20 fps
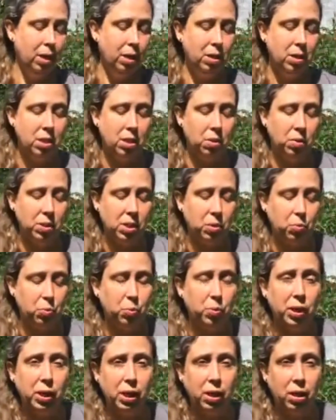So it's a
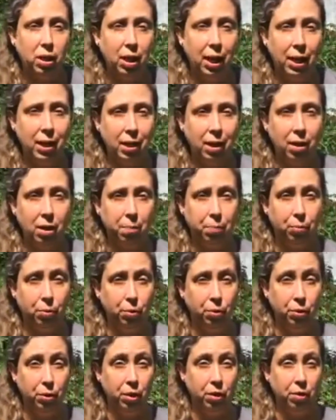really good idea to
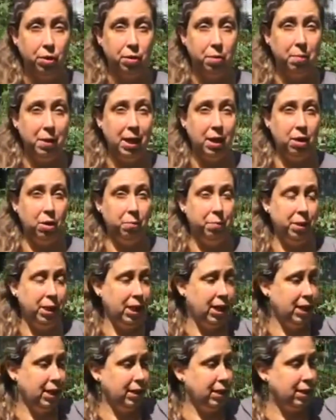prune your tomato
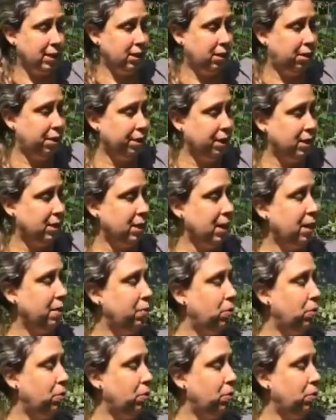plants, all the dead